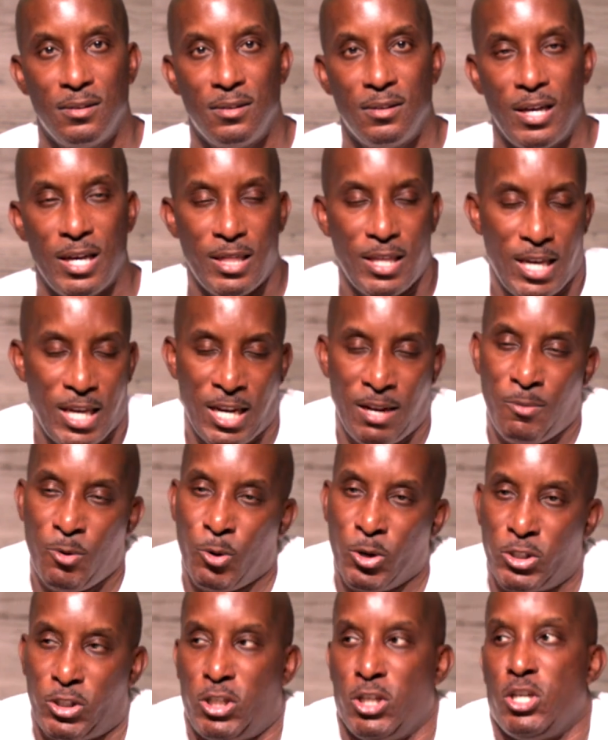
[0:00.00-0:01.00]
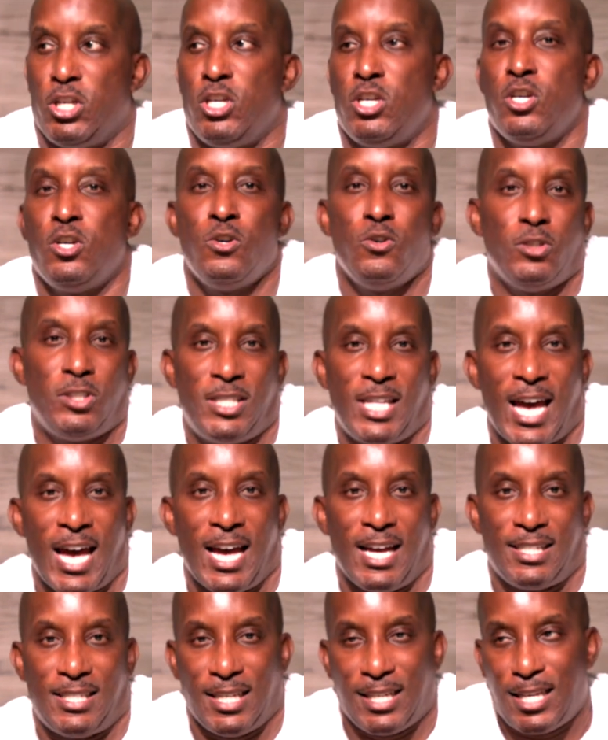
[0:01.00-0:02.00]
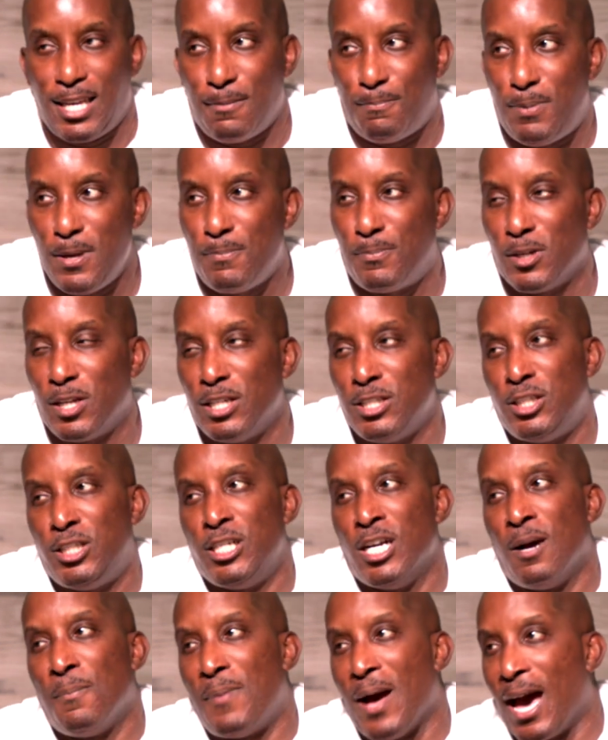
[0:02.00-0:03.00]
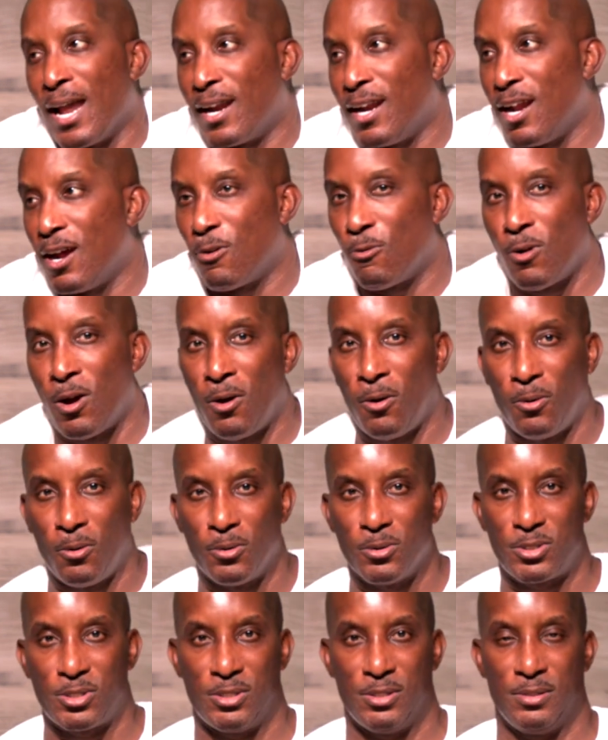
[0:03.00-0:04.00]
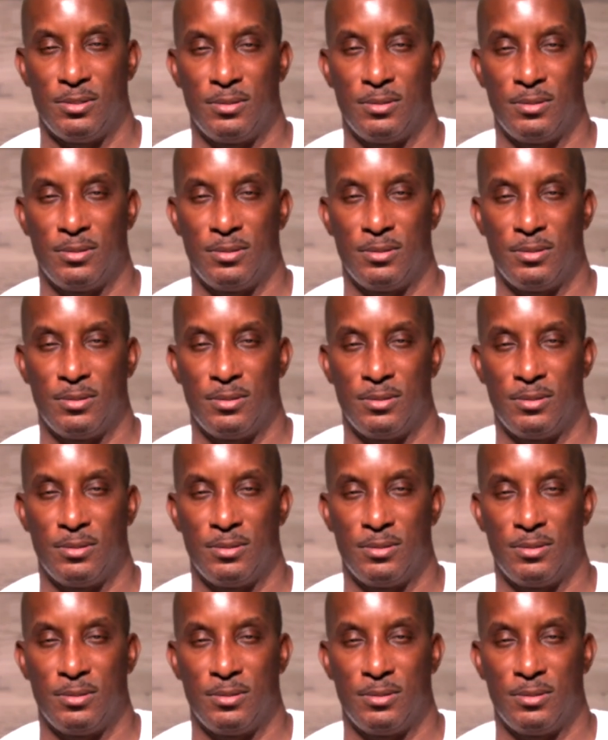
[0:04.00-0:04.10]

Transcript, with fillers: And the enemy wants to use that to get people to jump out of their roles.